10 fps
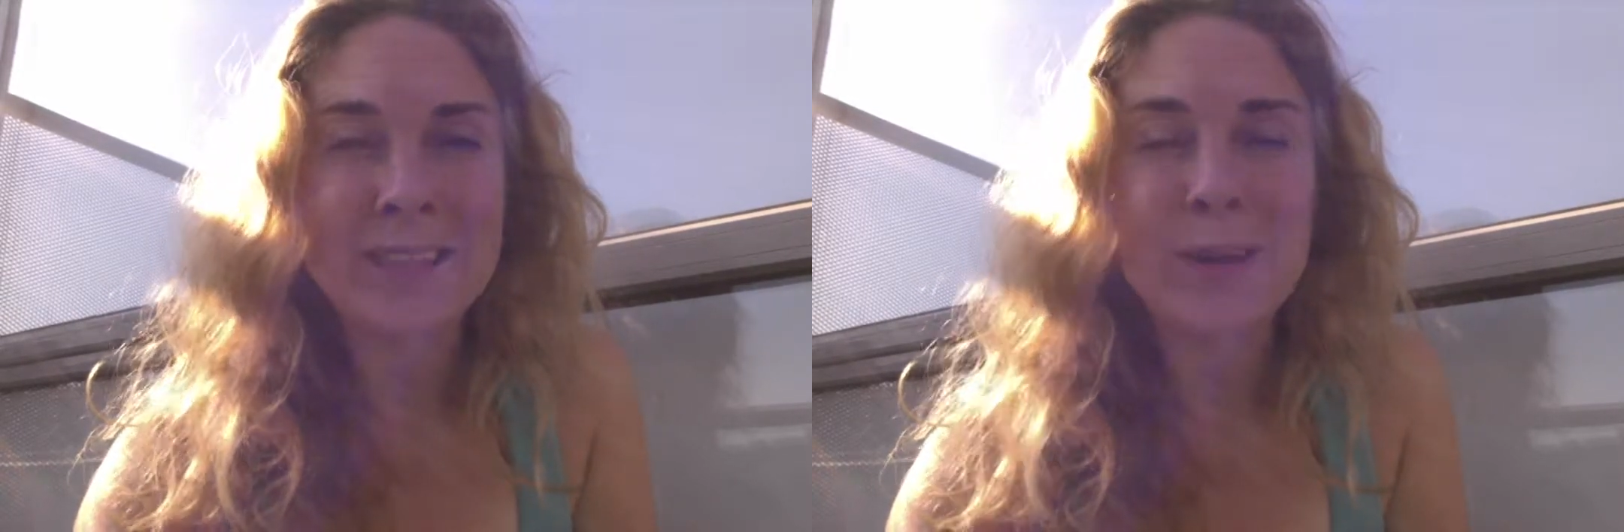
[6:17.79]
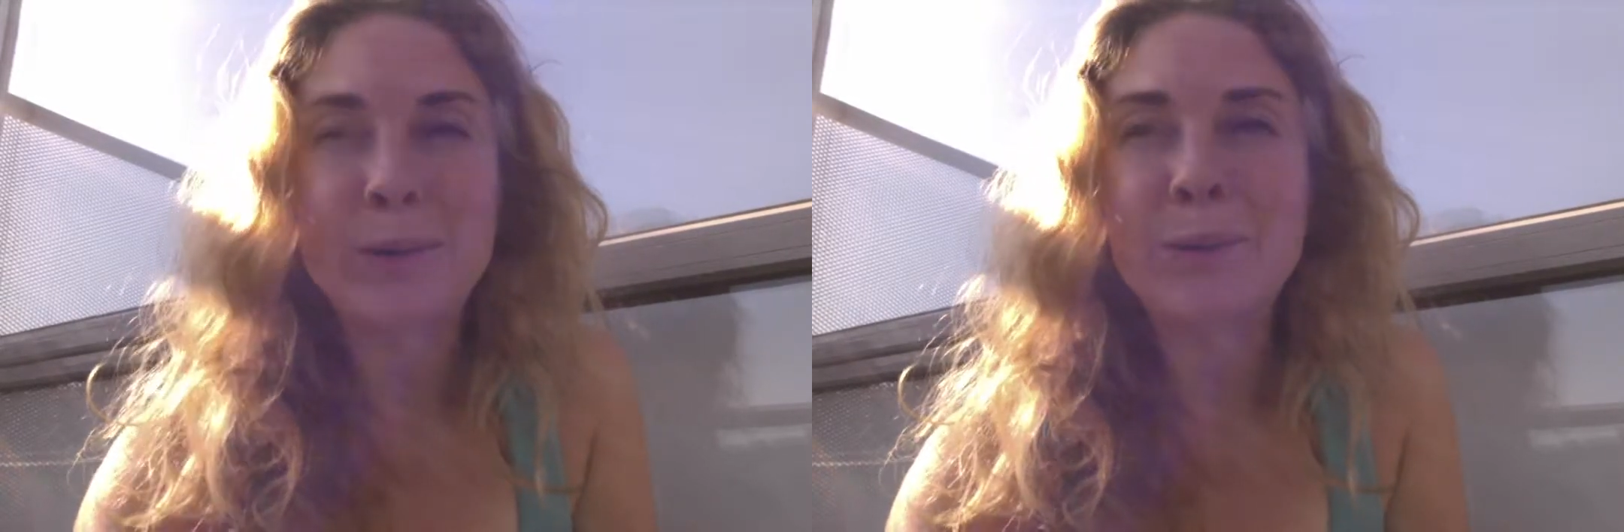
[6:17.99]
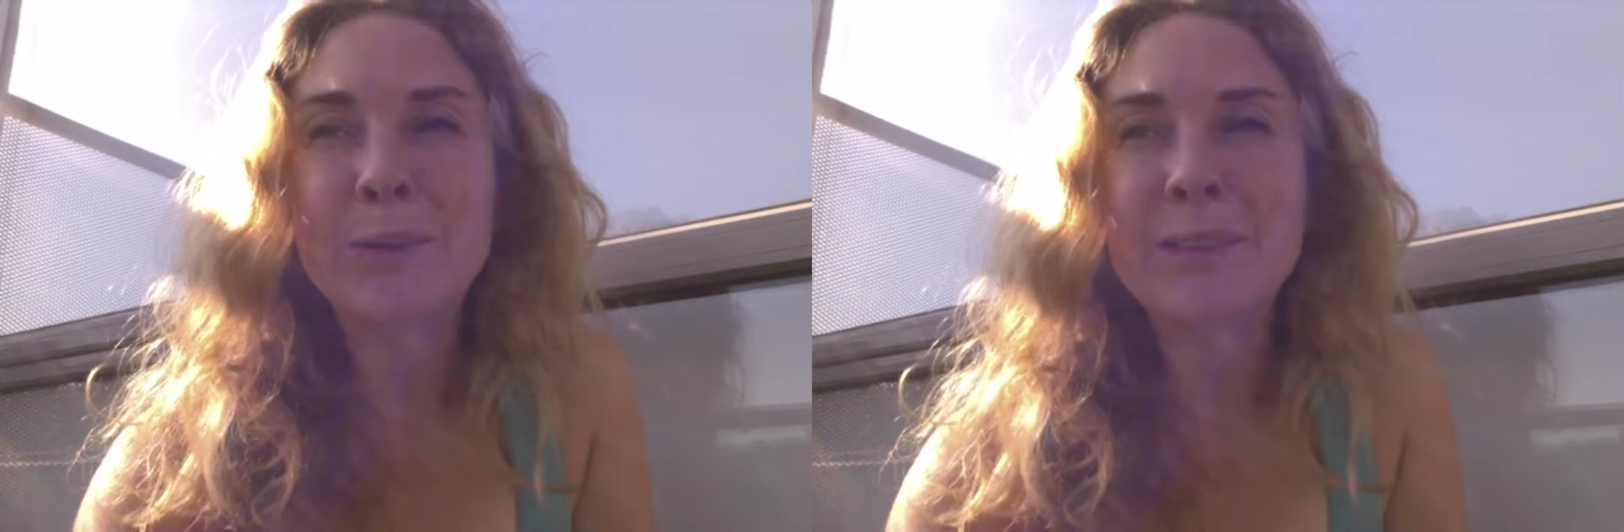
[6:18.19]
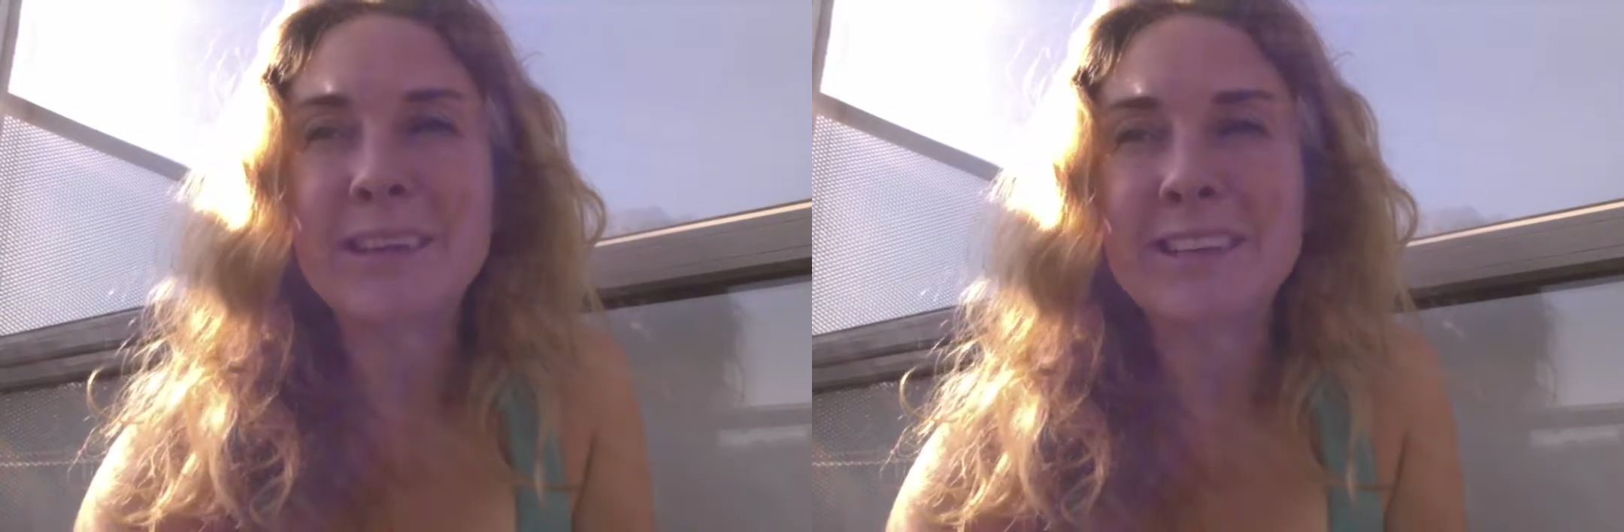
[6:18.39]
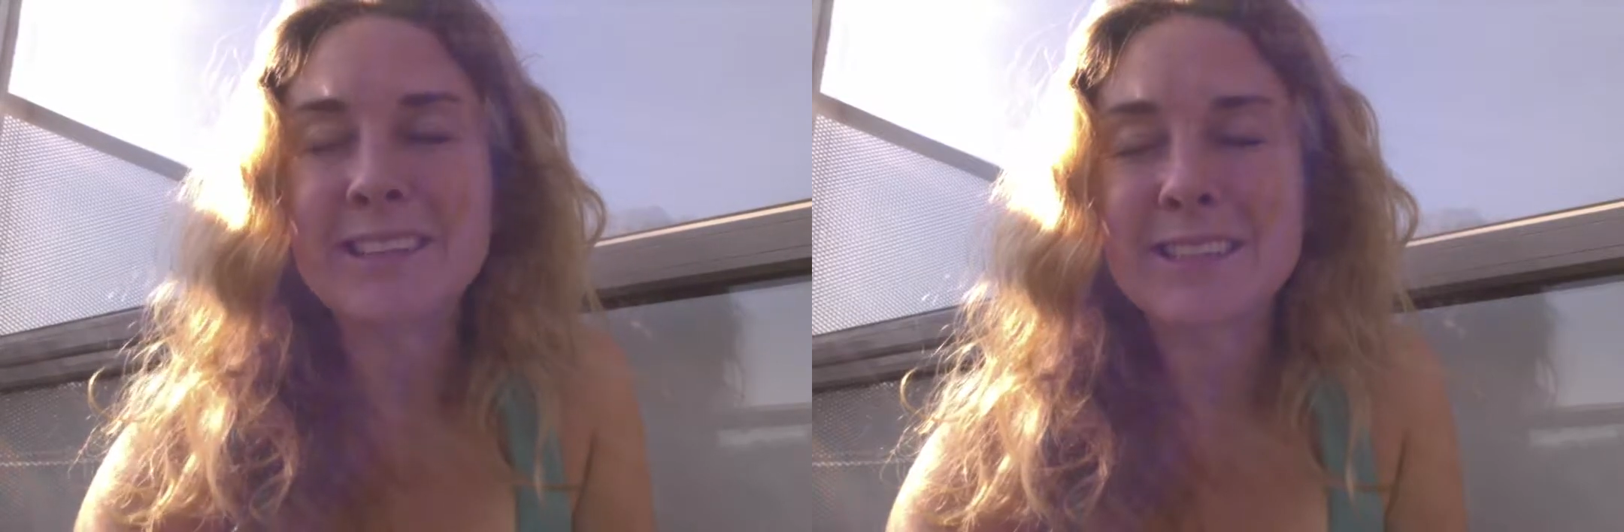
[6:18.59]
the
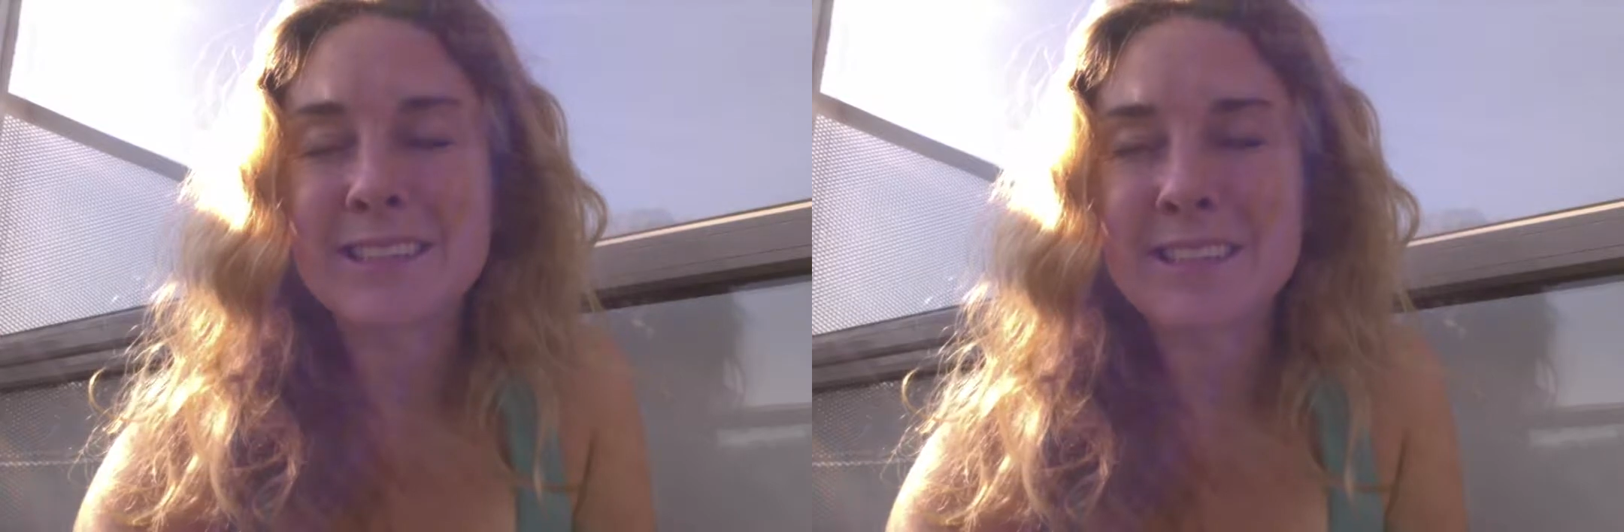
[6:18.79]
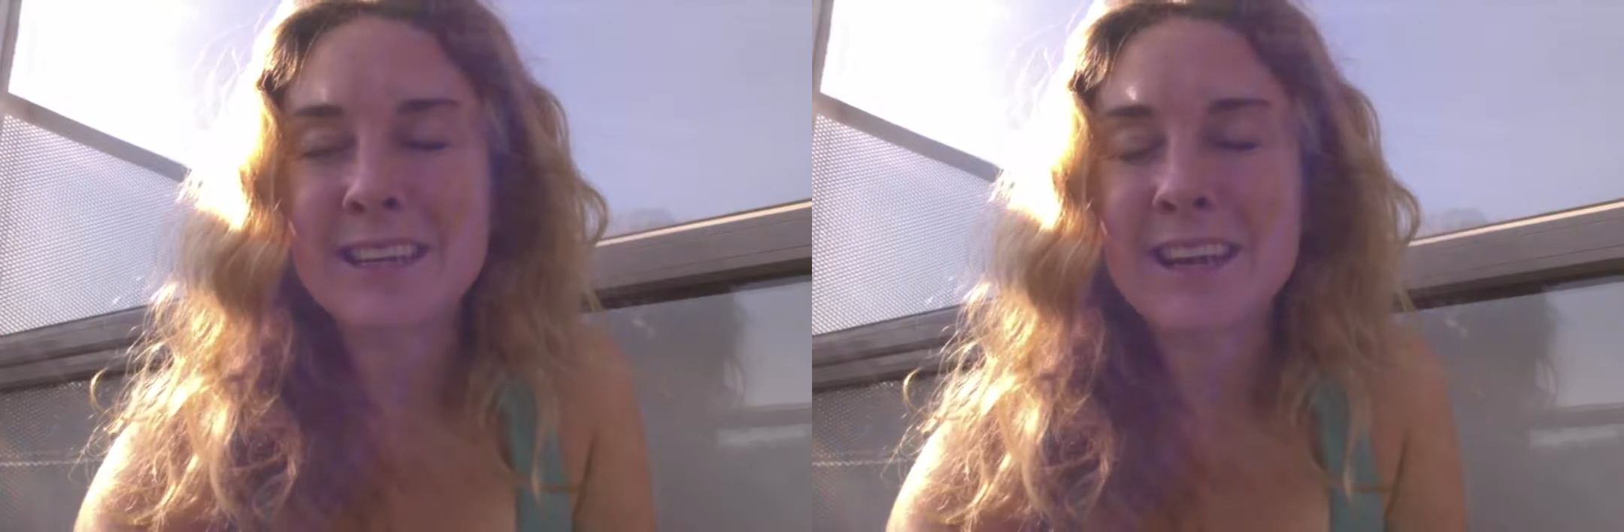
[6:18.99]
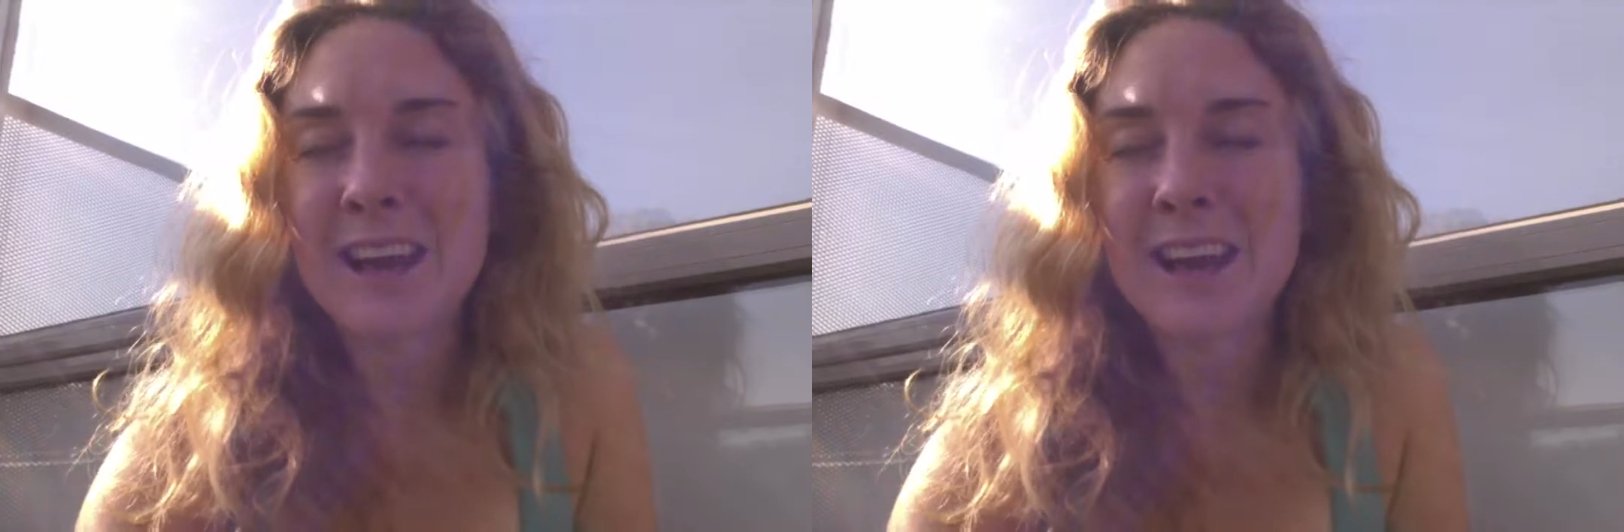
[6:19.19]
oldest